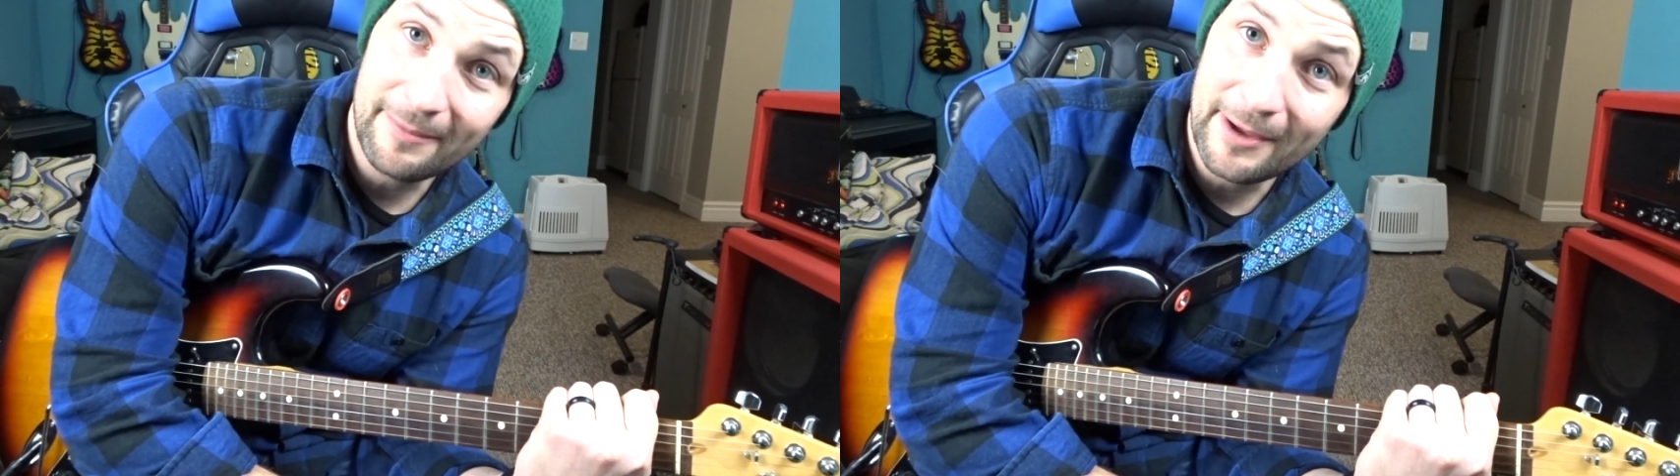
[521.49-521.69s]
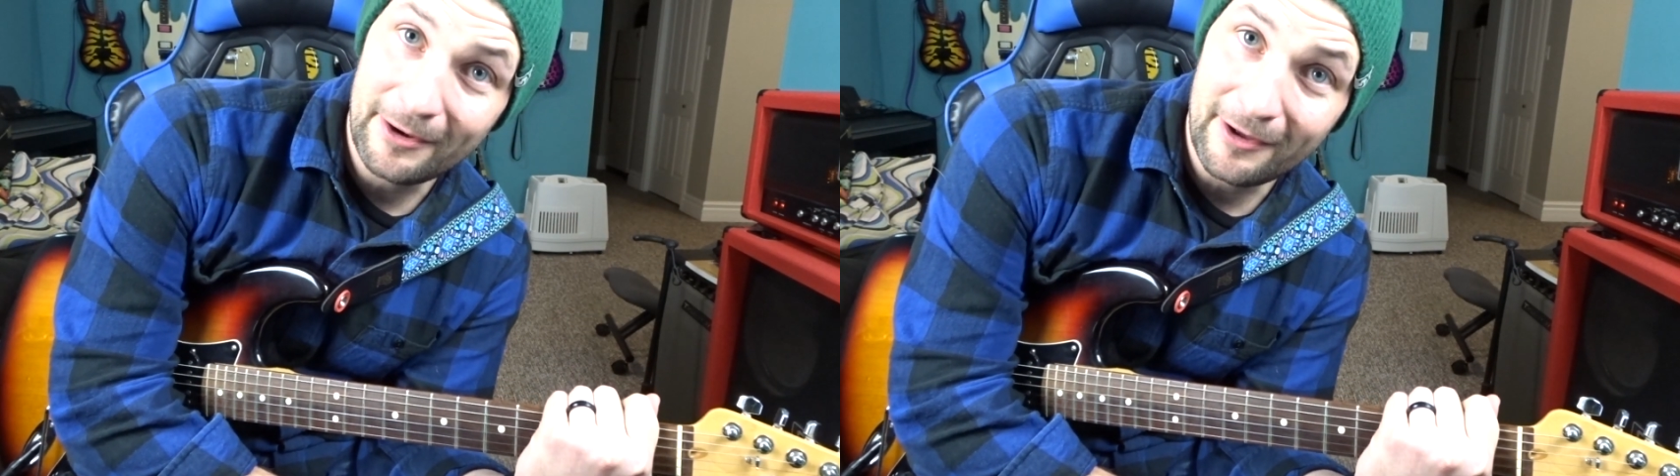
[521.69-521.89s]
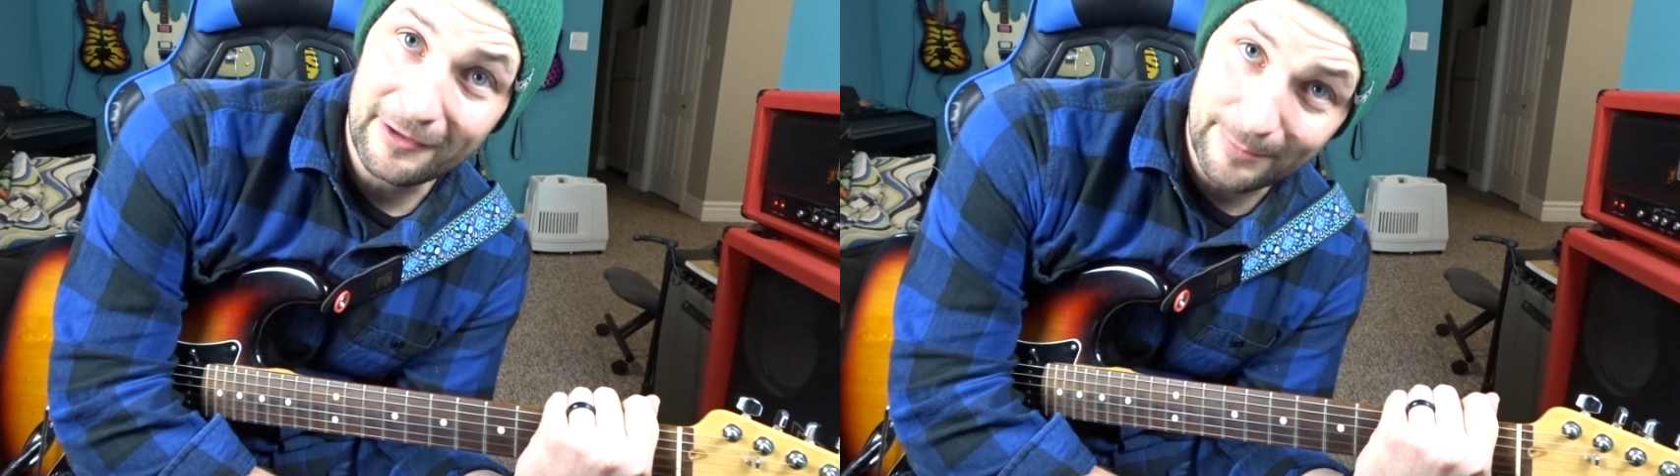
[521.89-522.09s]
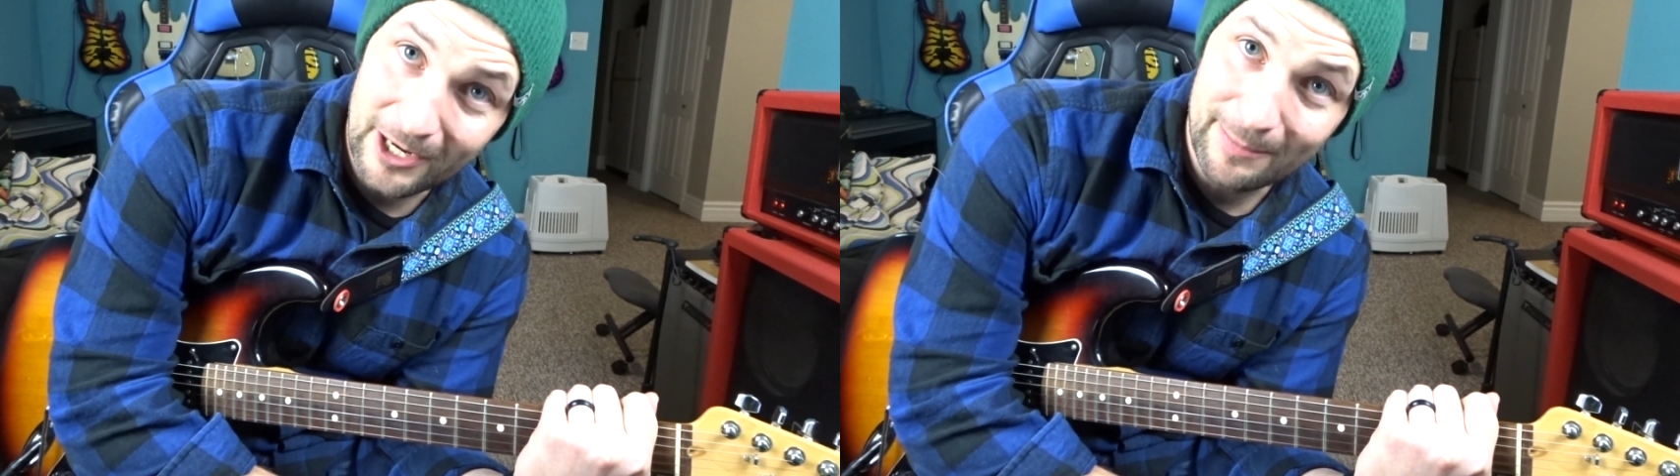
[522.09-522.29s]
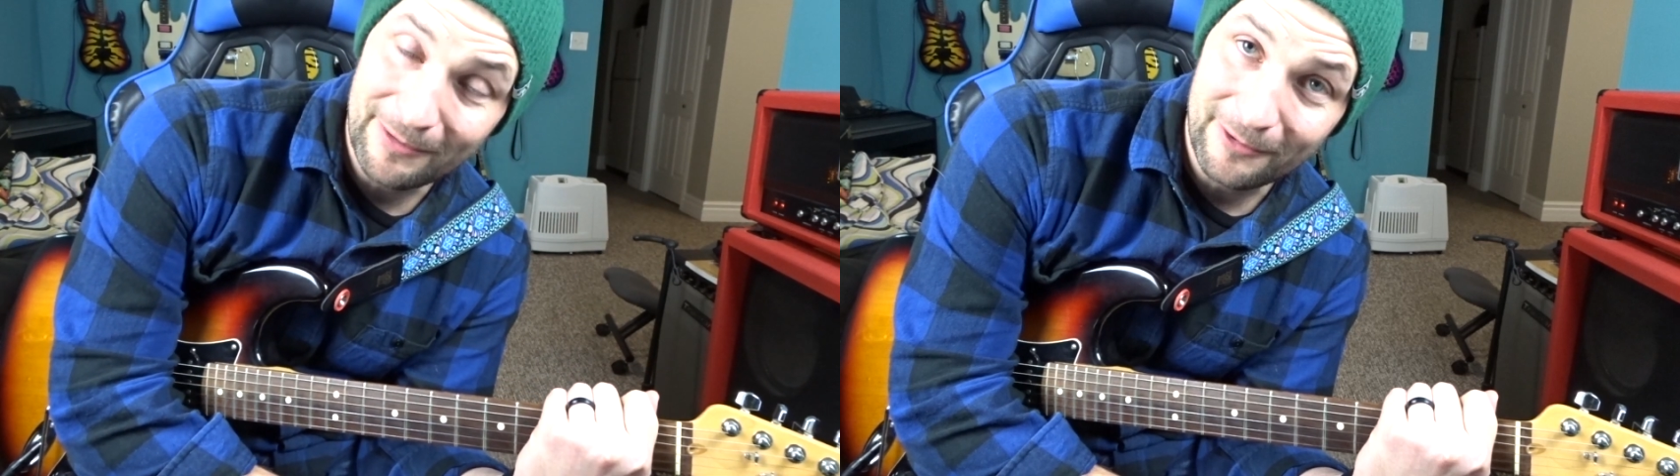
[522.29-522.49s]
my dog is
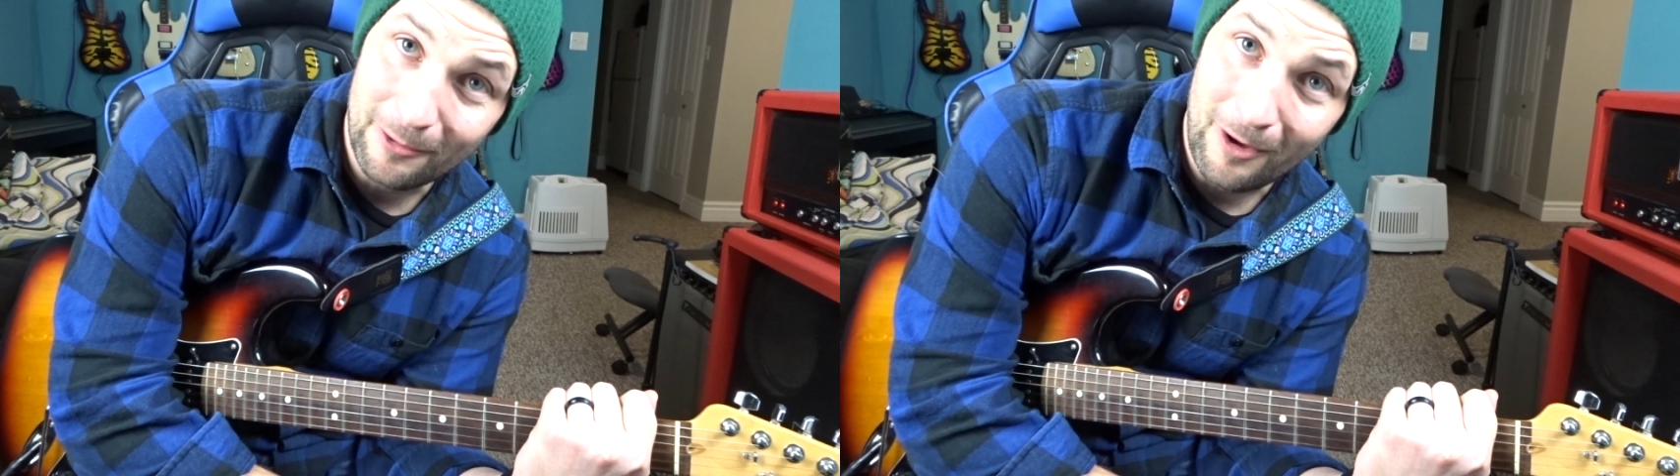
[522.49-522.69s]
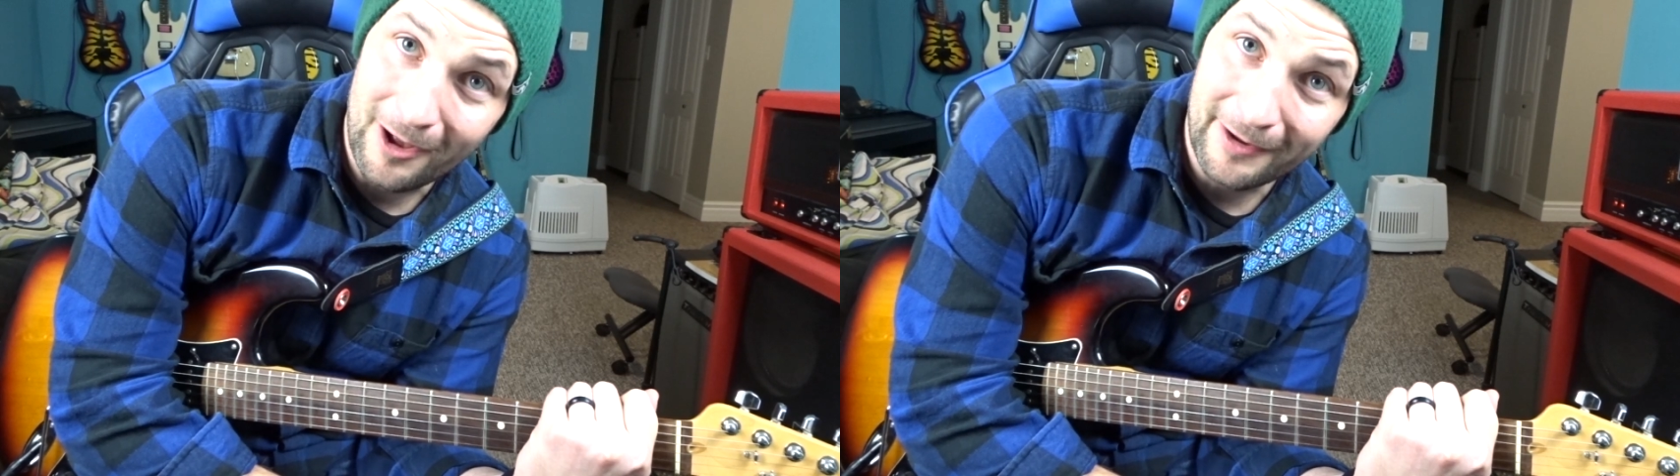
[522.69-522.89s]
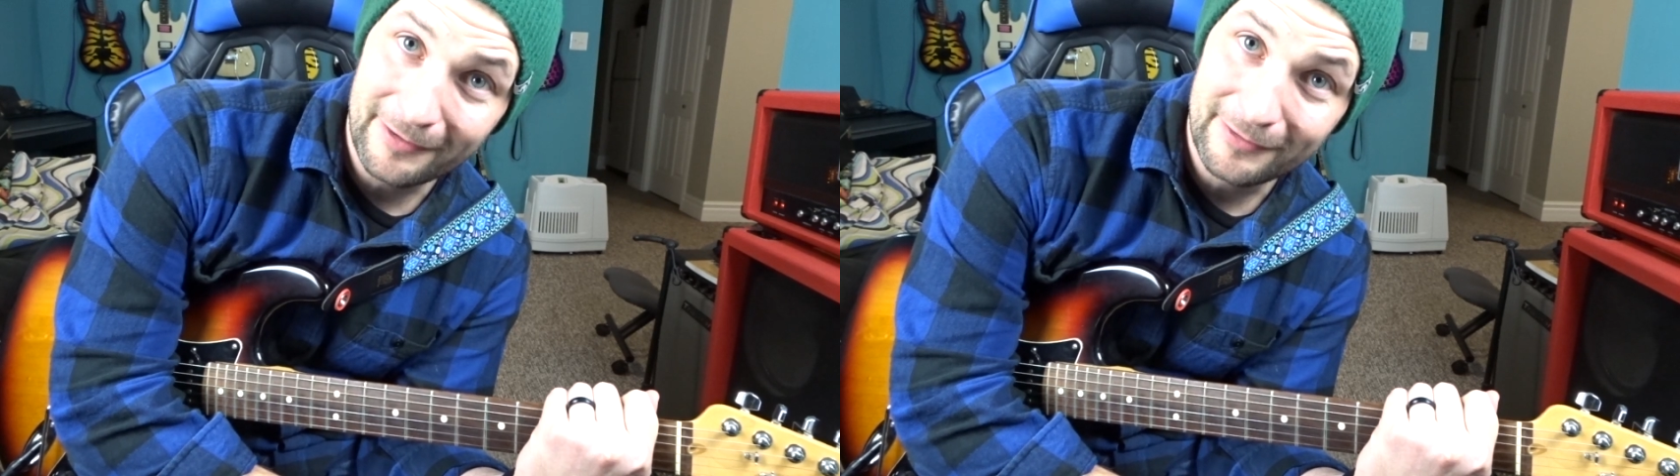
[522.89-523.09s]
bugging me for a walk,